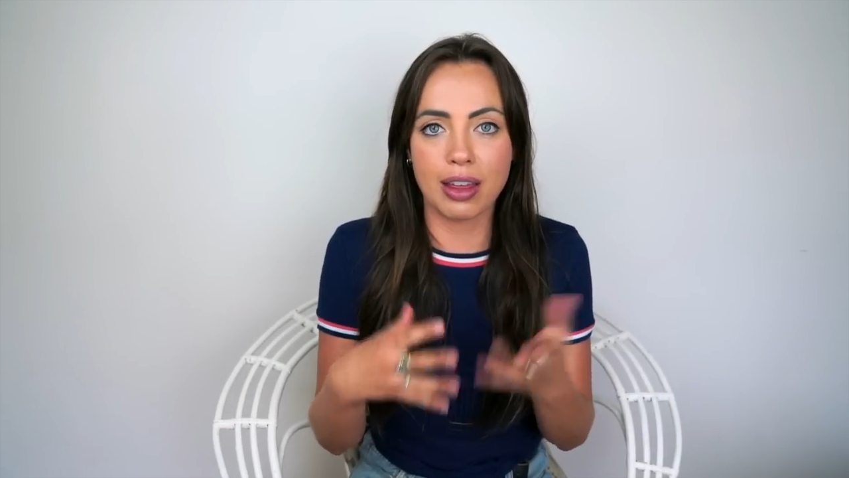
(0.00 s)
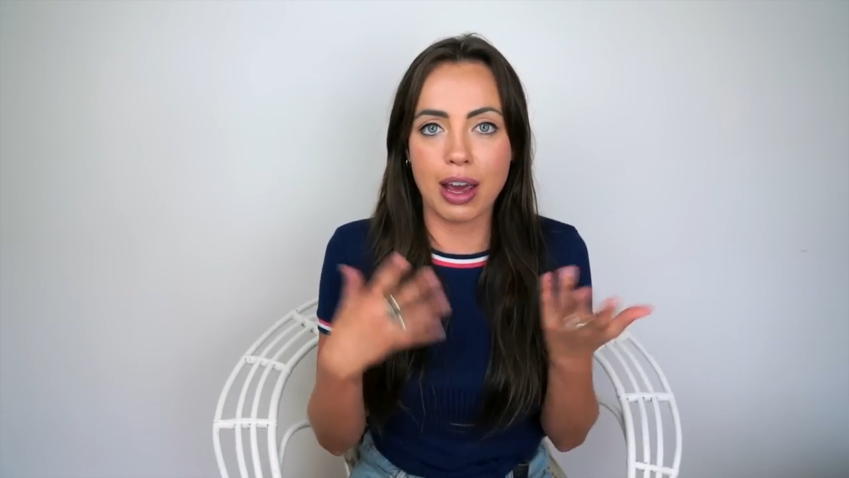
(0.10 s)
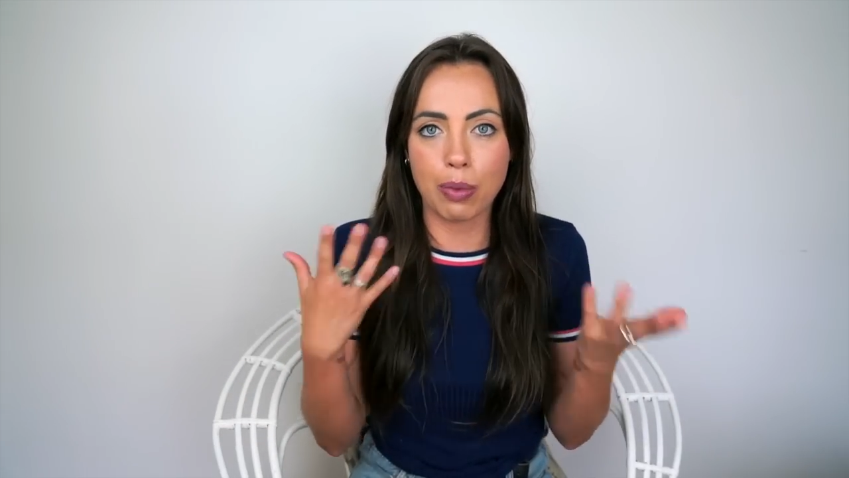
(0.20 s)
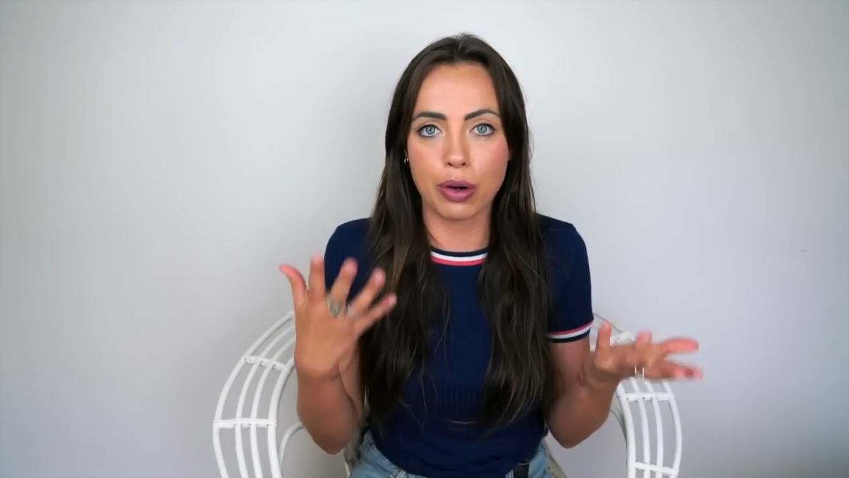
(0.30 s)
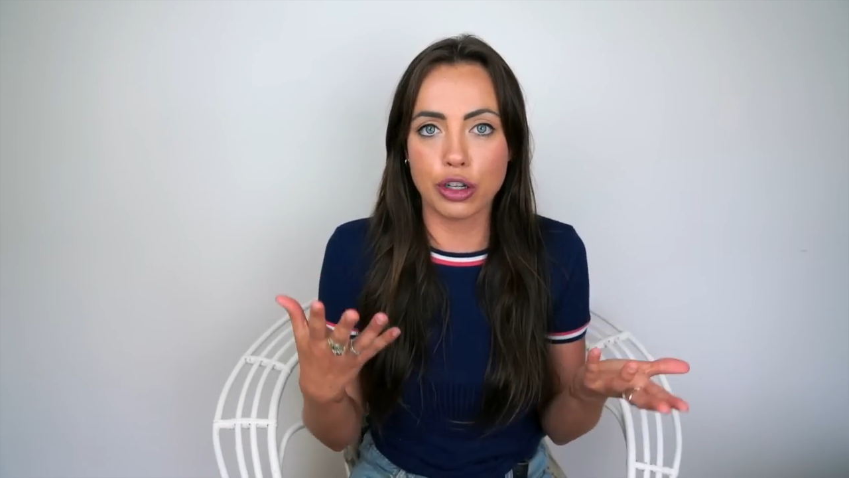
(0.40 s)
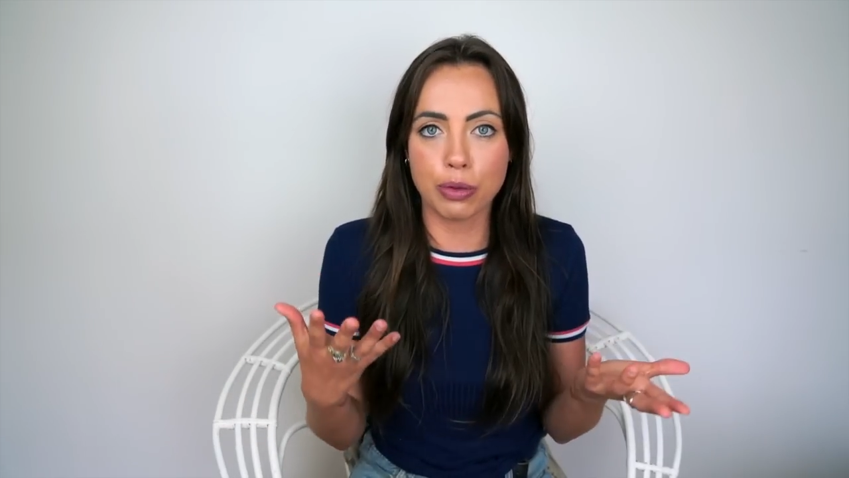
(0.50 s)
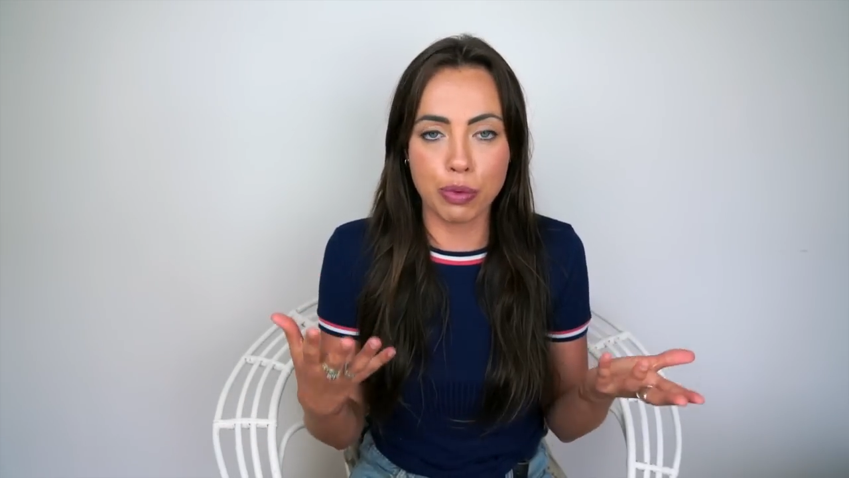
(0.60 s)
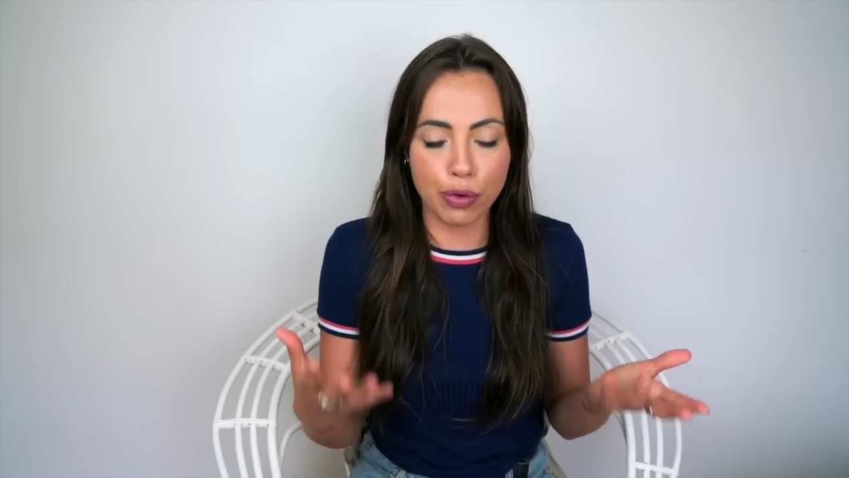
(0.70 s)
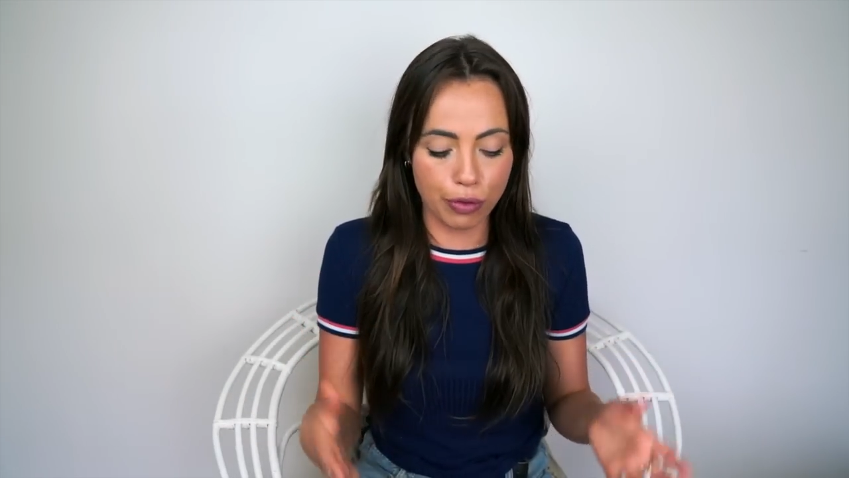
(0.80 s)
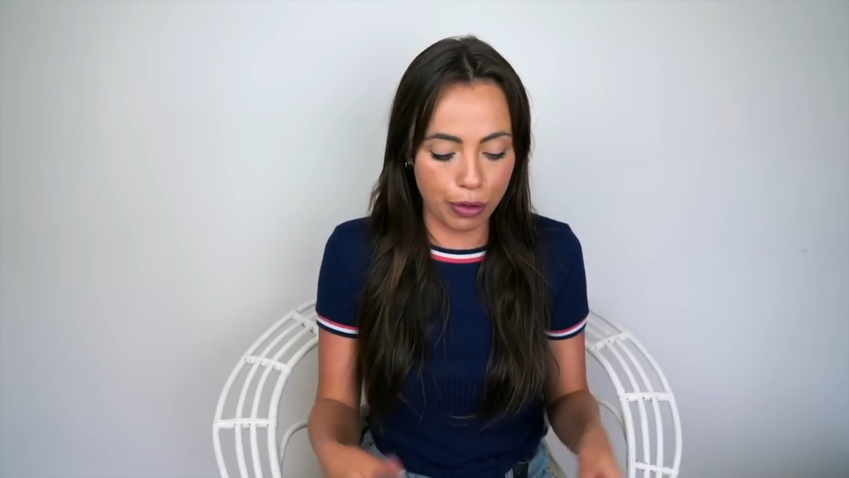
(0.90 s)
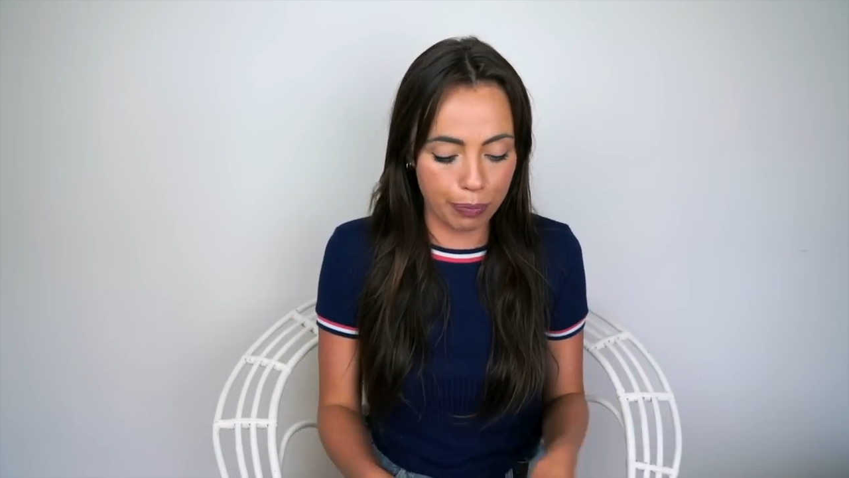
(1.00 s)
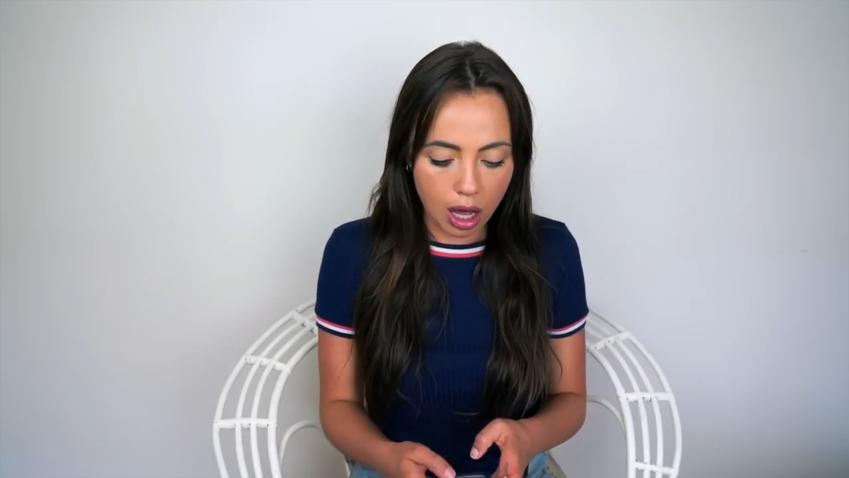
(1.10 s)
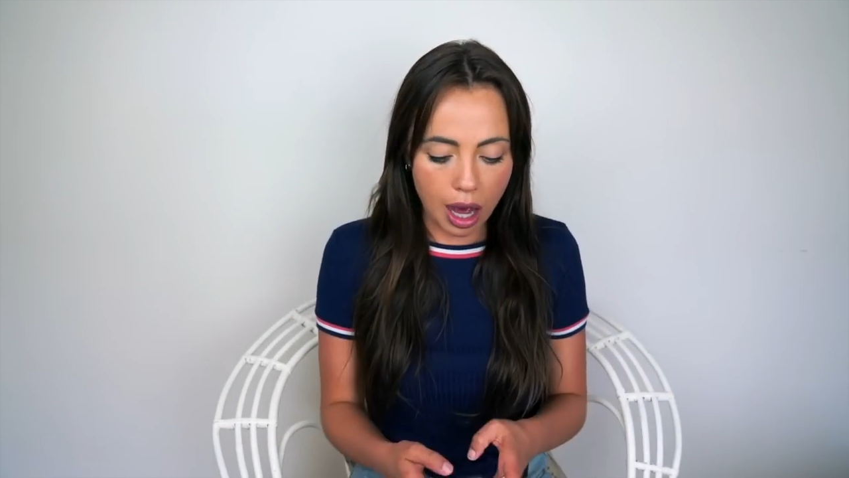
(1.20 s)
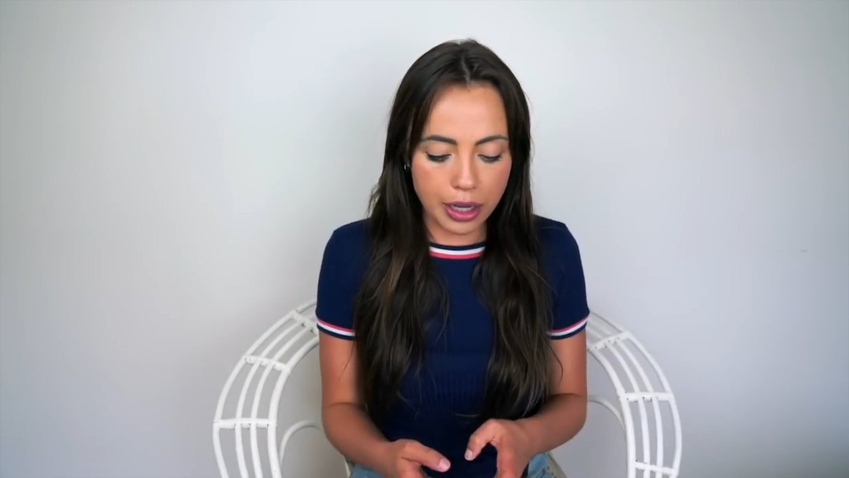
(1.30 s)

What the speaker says: they wanted to move them.